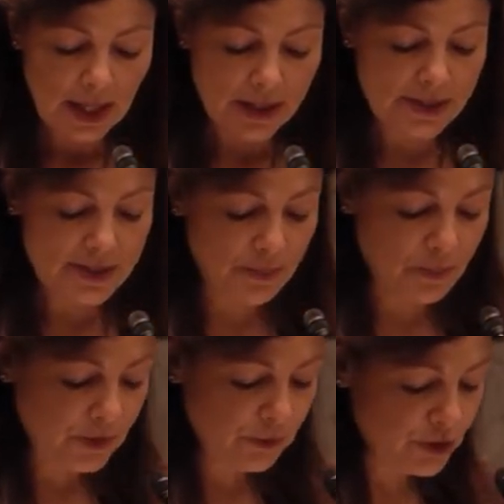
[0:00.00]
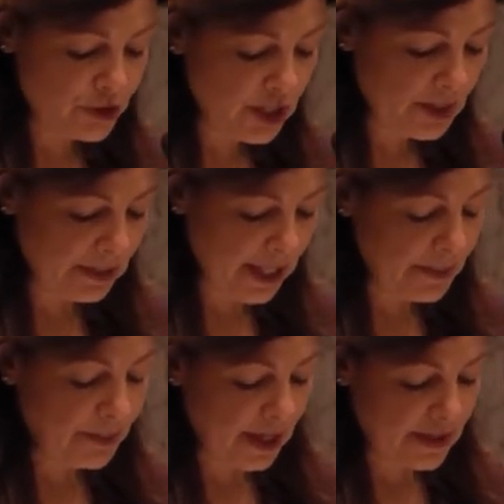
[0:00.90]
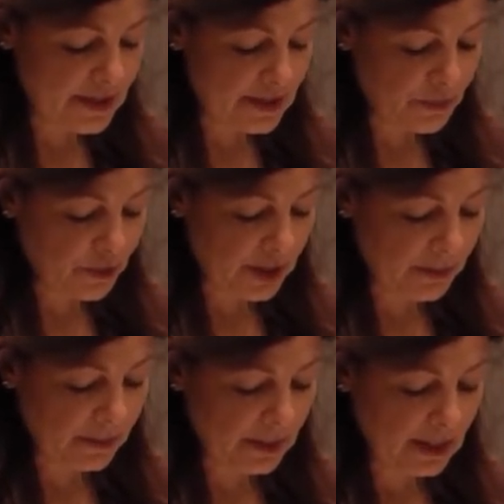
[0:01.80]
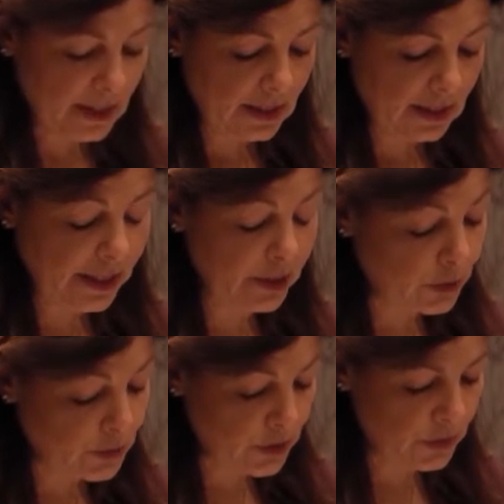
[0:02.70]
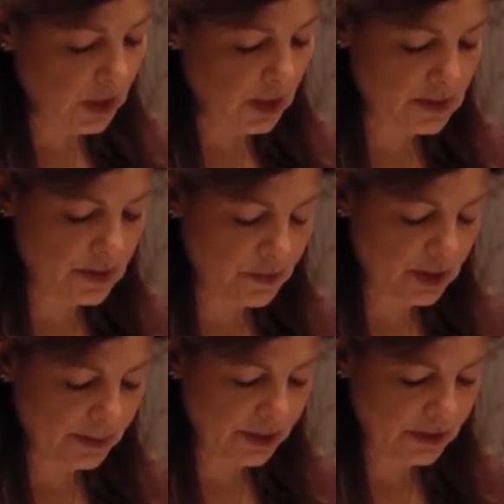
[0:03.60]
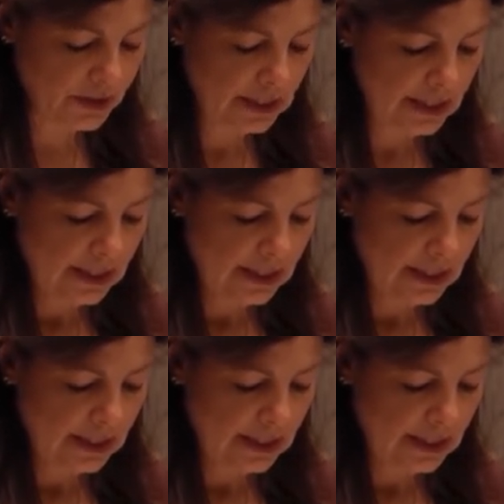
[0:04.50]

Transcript: The regime led by the supreme leader, so-called supreme leader,